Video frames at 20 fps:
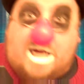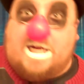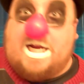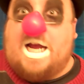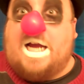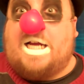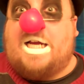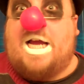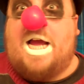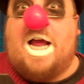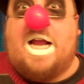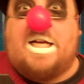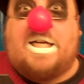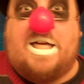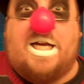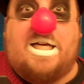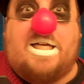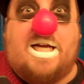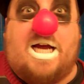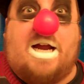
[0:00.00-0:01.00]
You can't
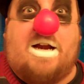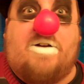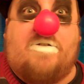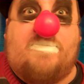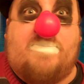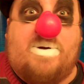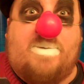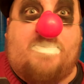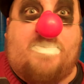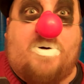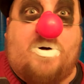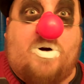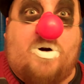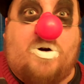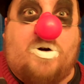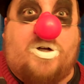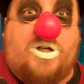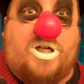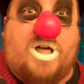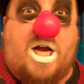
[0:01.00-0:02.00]
get out of me
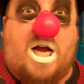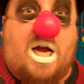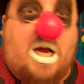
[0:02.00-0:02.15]
purse,